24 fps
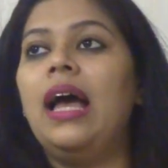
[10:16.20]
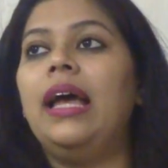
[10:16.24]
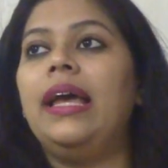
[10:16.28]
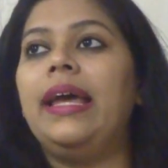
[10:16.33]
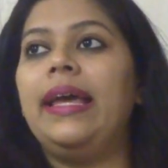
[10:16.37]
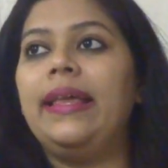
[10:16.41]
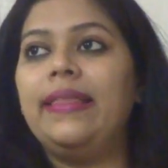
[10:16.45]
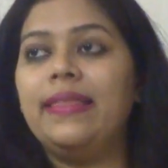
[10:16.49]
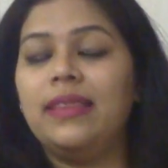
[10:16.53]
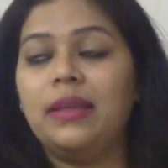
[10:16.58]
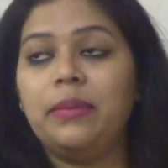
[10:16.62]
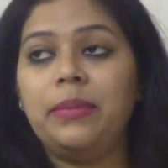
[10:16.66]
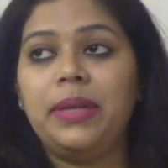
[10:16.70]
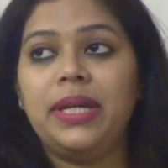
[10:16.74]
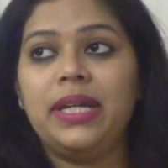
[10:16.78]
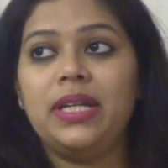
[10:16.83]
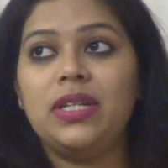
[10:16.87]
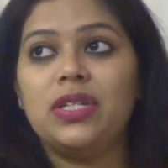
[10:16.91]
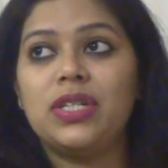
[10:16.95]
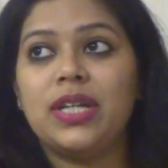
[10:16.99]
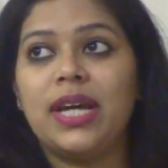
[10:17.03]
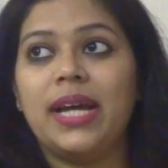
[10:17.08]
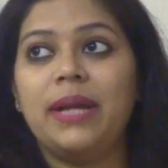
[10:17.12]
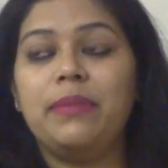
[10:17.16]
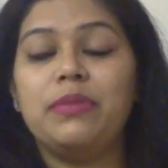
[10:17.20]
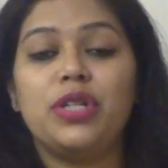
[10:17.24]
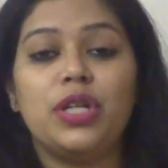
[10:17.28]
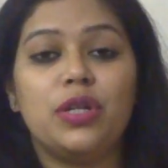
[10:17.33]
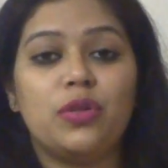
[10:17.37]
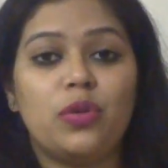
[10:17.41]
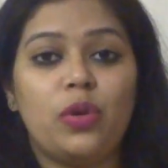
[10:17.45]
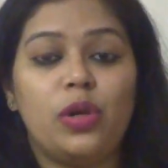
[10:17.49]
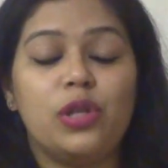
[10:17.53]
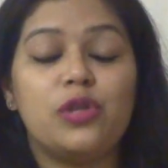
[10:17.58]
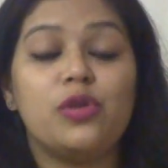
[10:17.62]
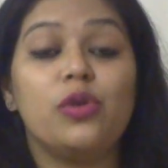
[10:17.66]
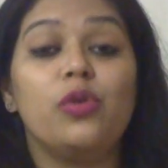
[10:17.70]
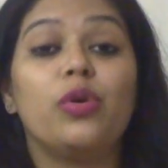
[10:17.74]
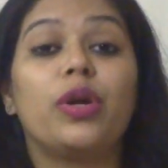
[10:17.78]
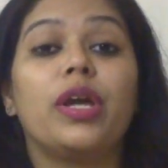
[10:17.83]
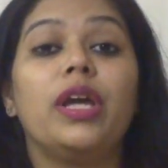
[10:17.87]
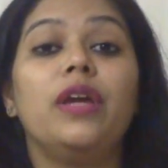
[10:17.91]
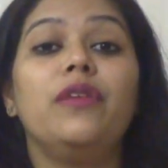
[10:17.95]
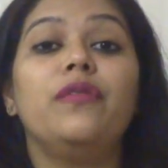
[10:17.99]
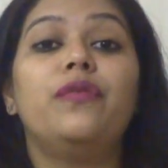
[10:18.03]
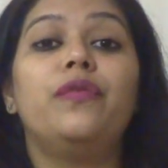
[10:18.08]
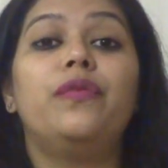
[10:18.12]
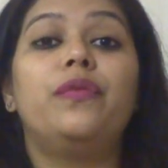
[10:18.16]
In the meantime, she is also
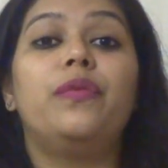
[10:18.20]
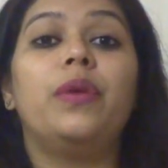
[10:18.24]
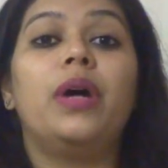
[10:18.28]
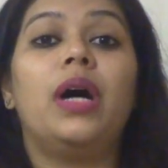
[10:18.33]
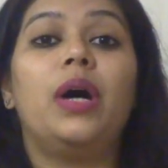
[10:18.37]
looking